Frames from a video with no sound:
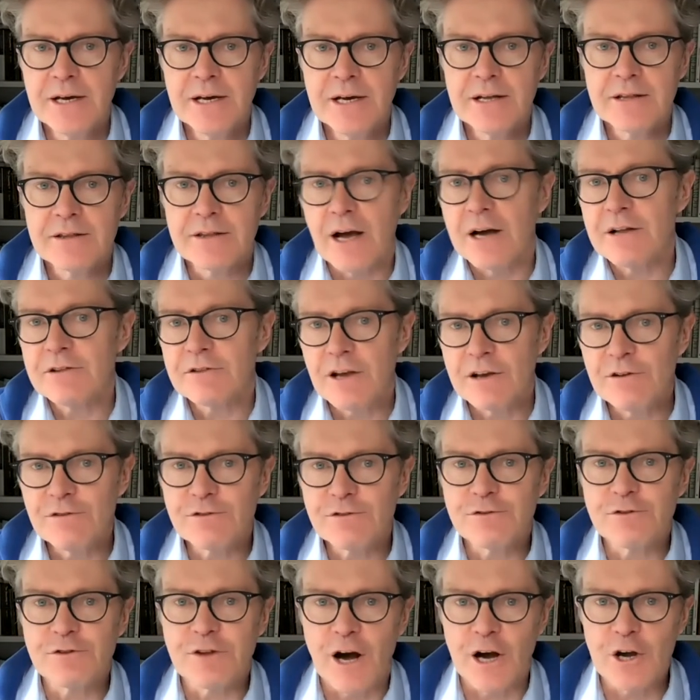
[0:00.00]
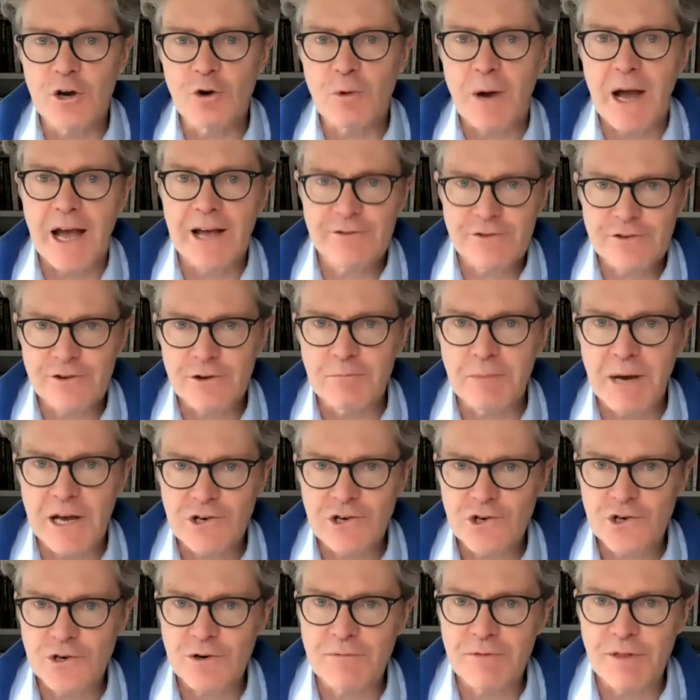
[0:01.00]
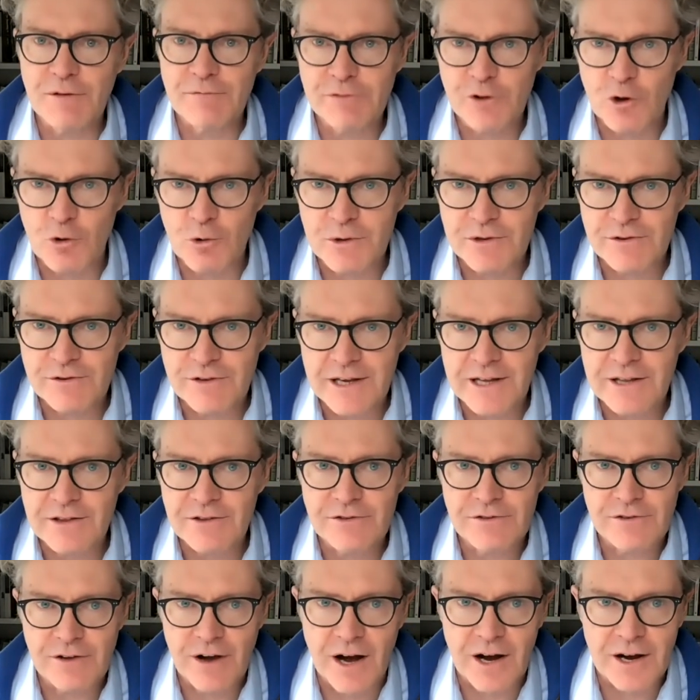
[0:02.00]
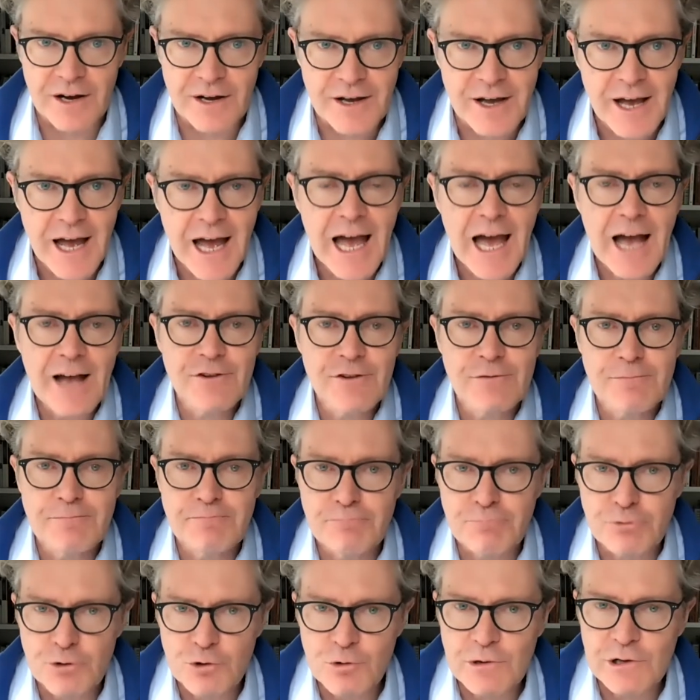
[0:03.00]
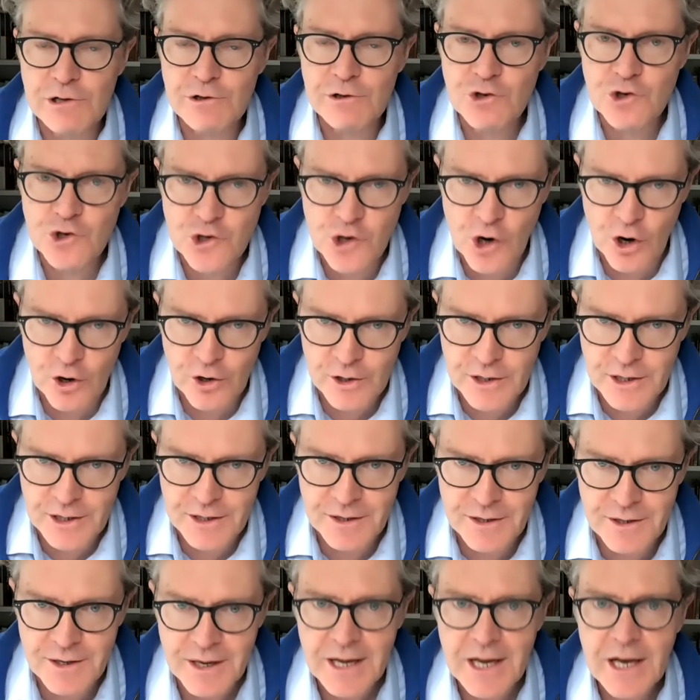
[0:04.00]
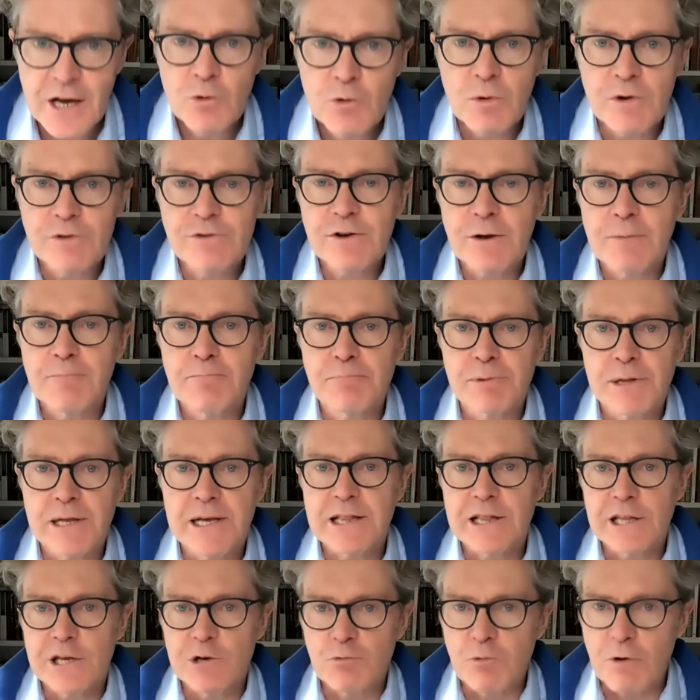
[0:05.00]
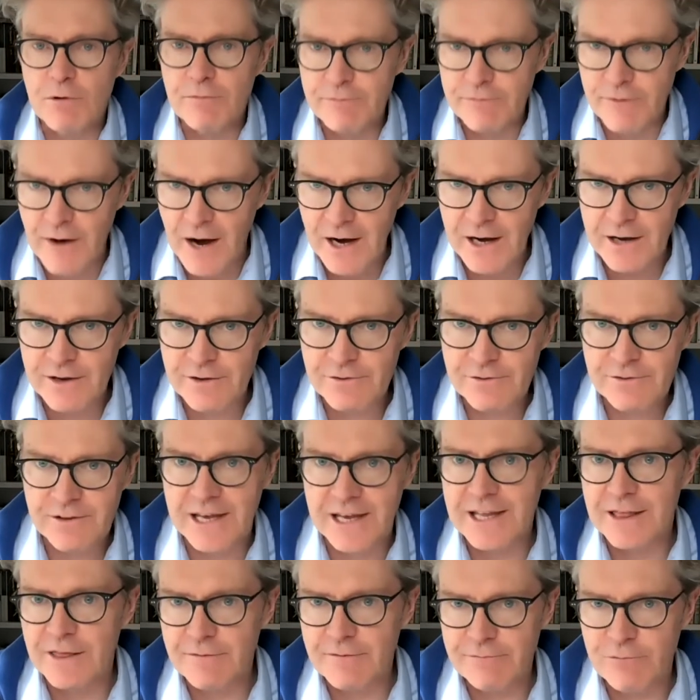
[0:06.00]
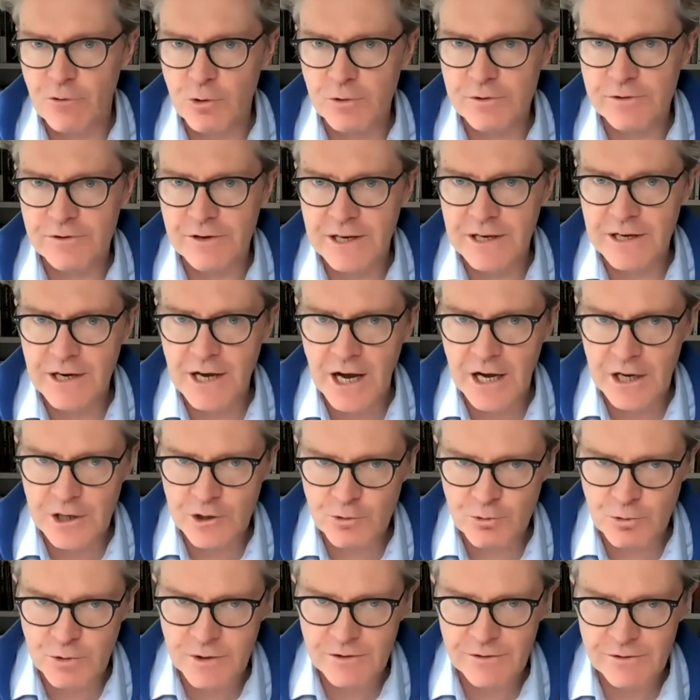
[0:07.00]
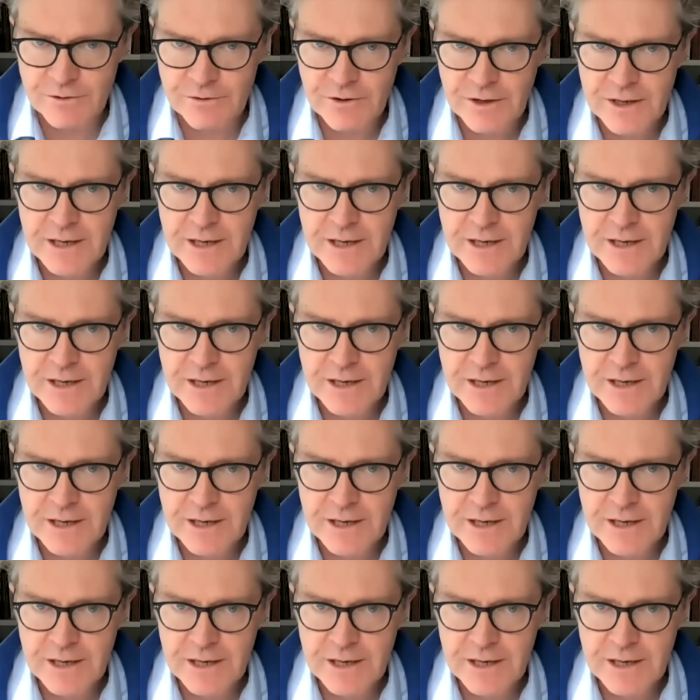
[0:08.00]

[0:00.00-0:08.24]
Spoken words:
Dante's dire estimation of the Florentine tongue as brutal jargon was completely revised in the 1400s.